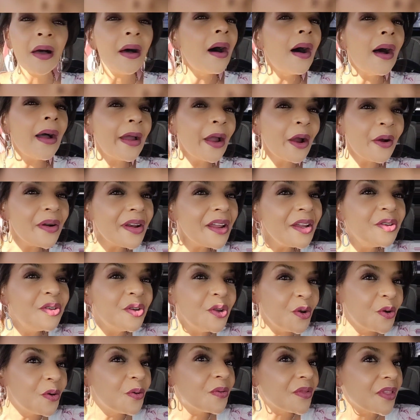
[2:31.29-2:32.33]
I already
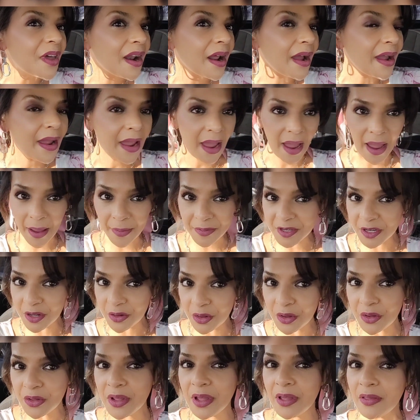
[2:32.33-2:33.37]
knew that I
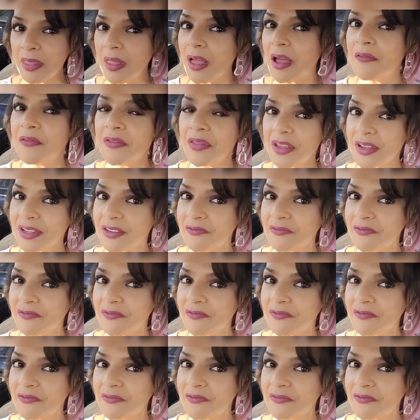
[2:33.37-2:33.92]
absolutely love this